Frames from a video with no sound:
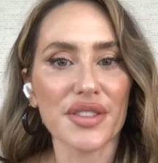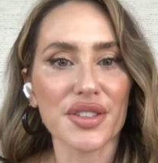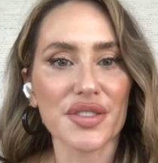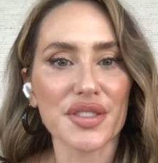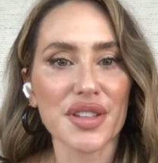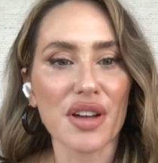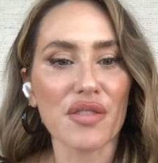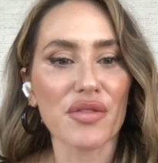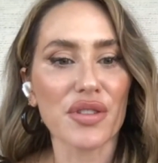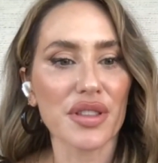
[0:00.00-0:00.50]

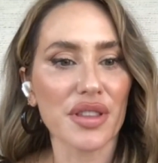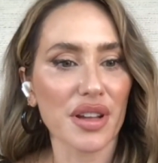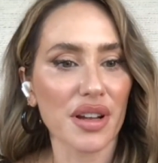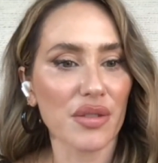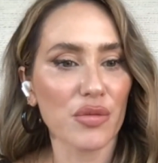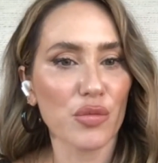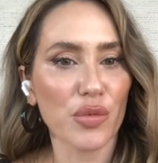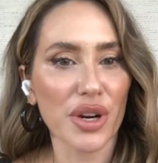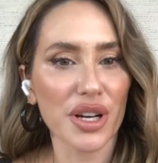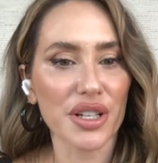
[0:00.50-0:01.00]
yourself
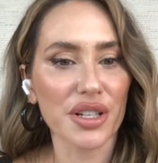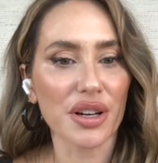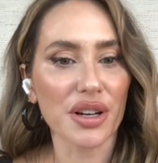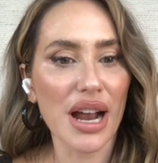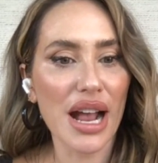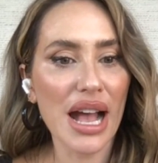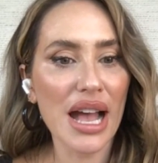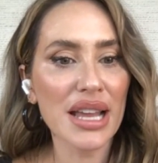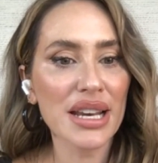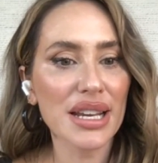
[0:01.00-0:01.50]
where
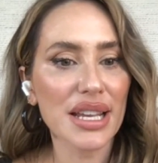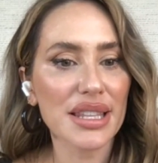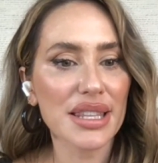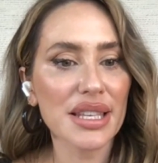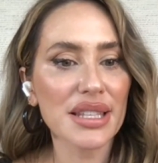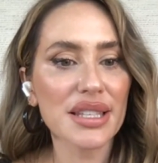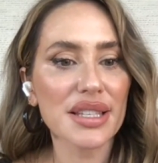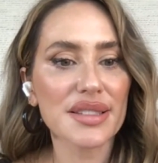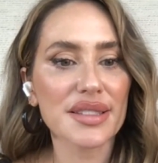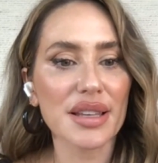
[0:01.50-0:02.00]
you're at. And I
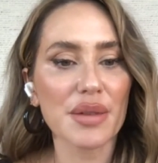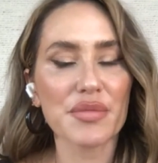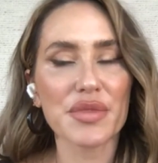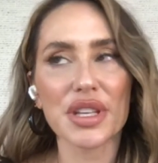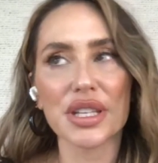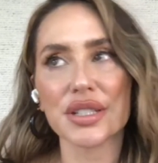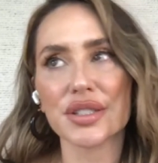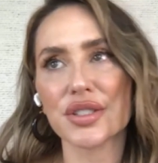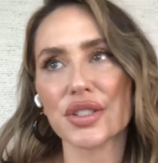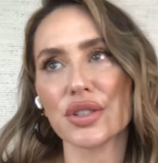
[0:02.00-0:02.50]
think that's
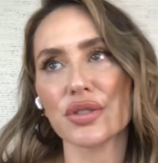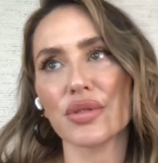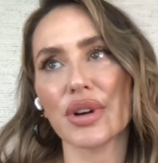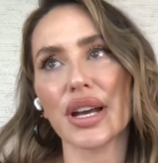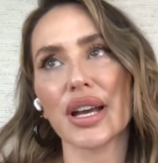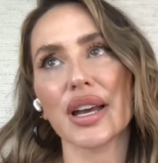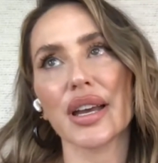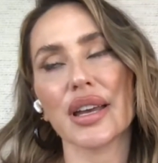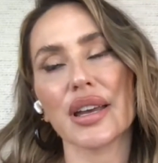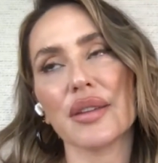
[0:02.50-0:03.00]
something too,
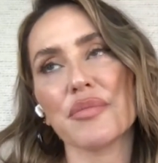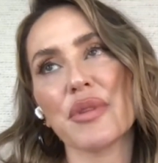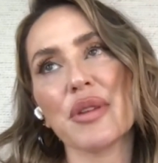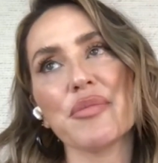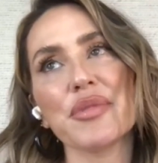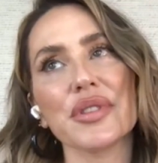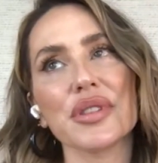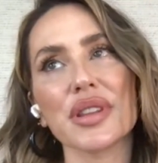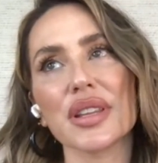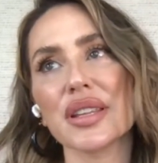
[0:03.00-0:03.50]
and
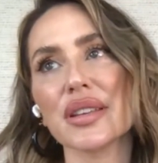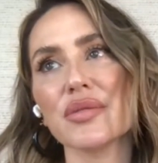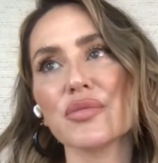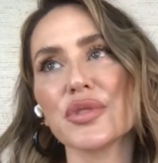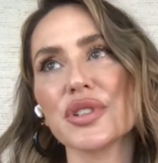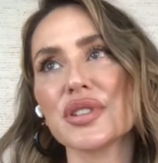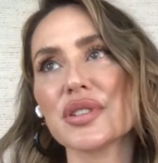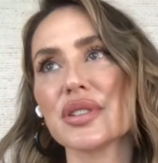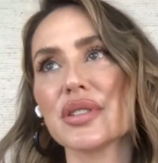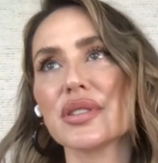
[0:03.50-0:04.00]
maybe
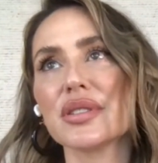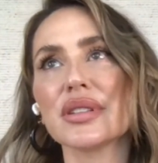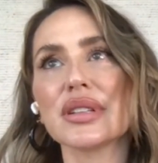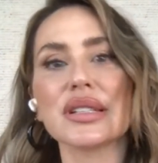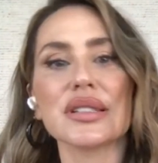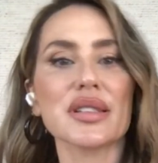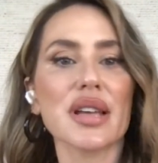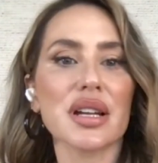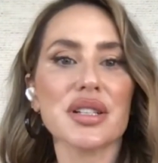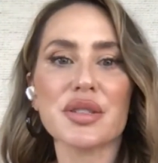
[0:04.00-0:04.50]
we should
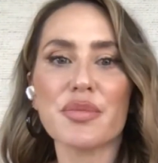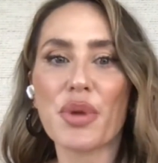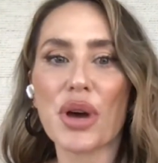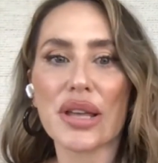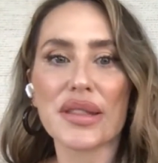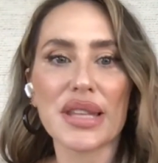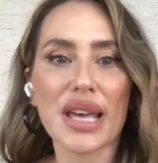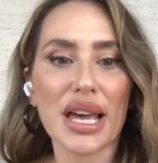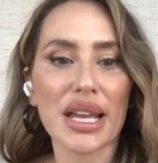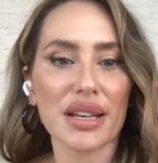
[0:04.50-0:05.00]
touch
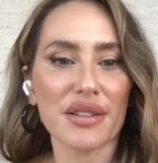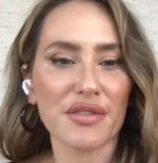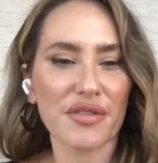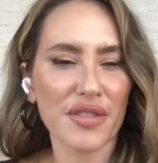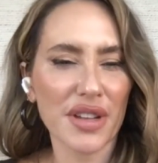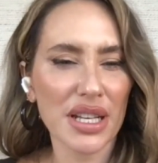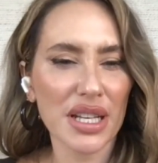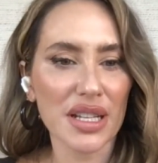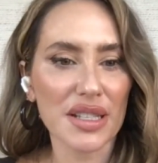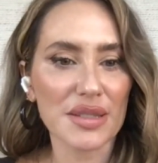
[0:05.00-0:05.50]
upon that in
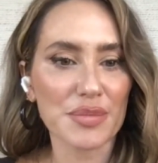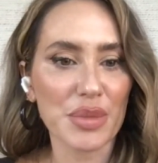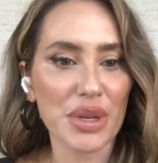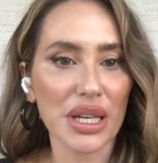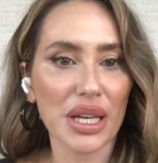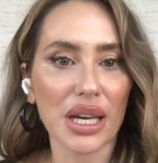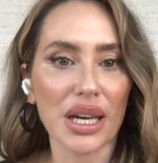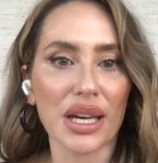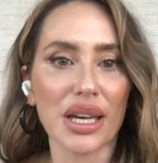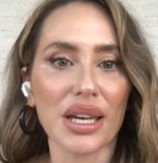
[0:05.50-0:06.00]
fitness,
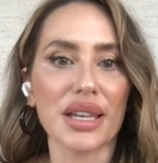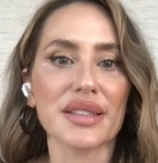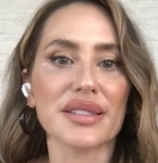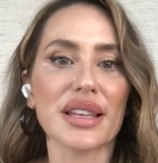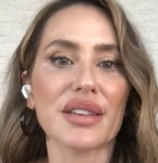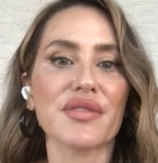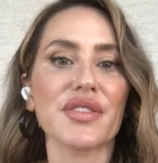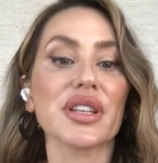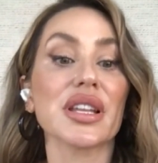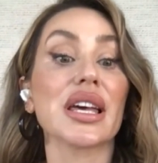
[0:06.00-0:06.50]
because
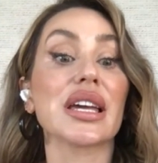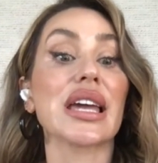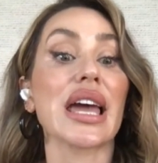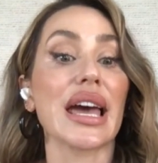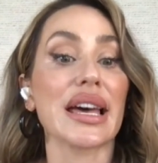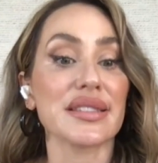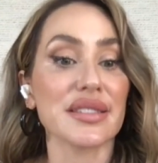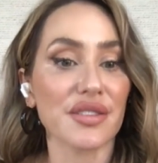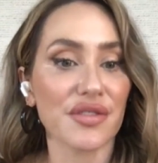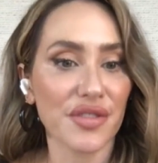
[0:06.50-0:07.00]
I feel like
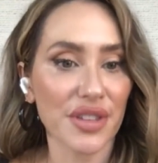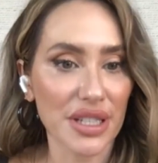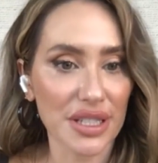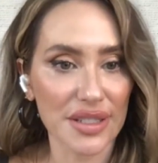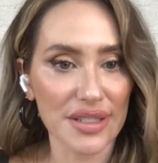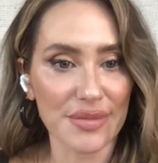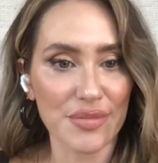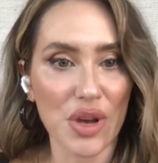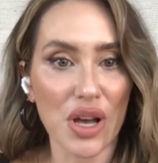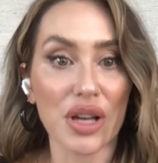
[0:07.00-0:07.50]
as a
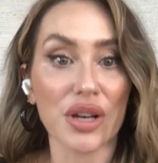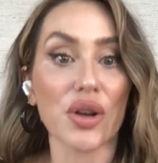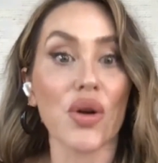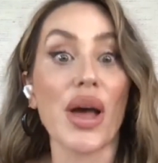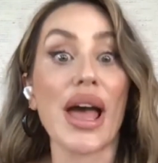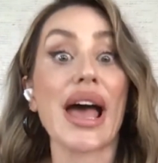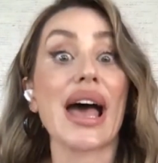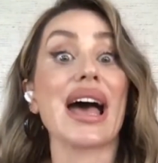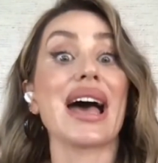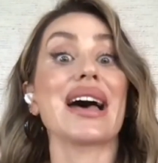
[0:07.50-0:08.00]
fitness model,
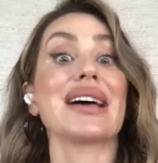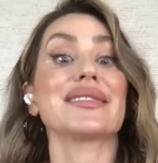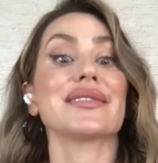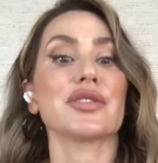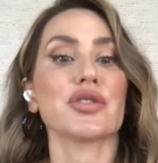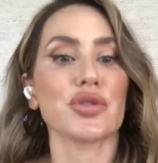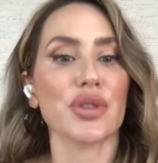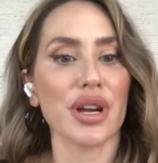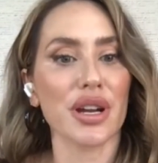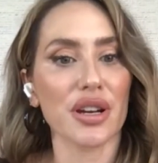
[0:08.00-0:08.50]
as
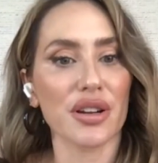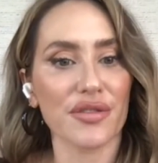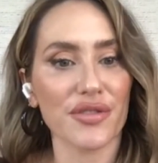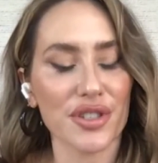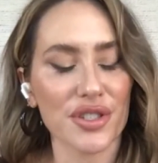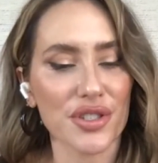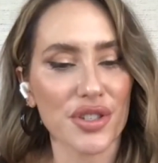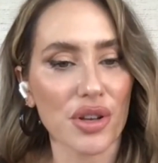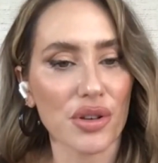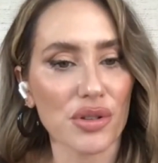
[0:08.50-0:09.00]
a trainer
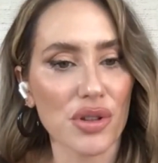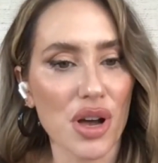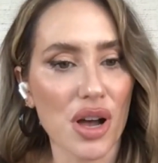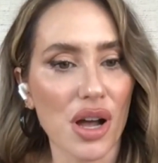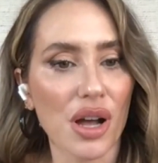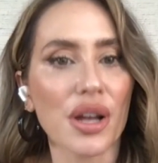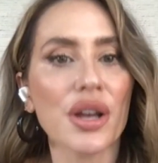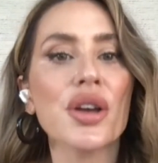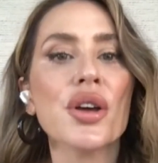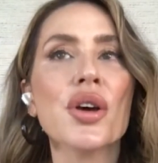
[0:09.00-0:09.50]
for so
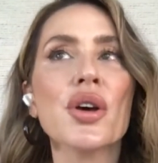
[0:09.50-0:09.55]
long,